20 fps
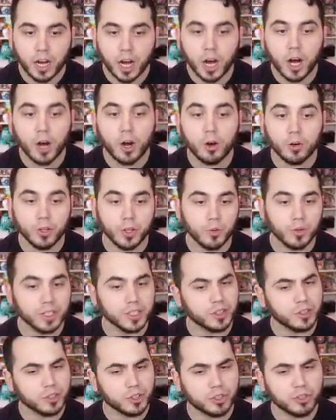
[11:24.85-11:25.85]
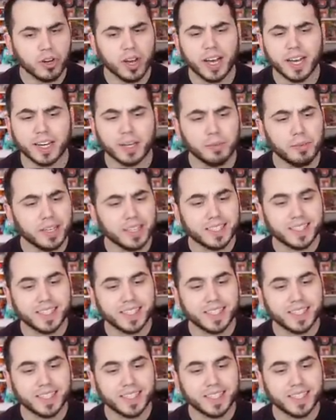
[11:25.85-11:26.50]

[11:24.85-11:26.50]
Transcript: Oh, you went to the shrine. It makes